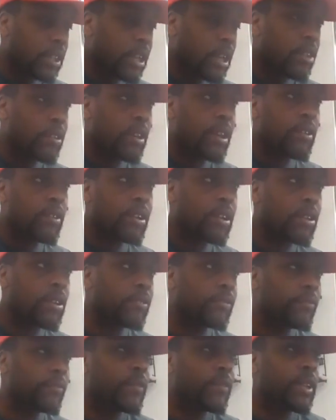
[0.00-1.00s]
no.
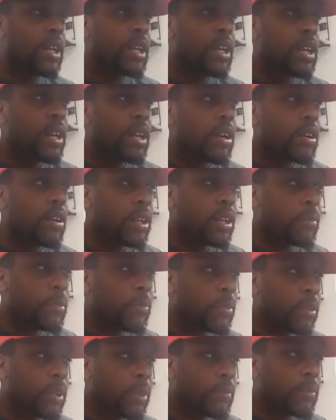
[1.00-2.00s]
To the no, no, no.
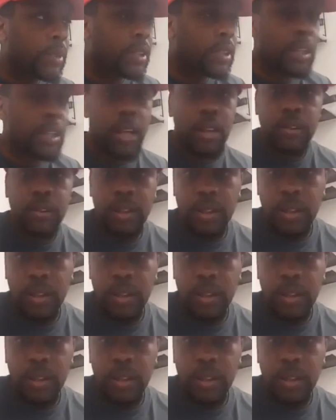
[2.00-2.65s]
All right,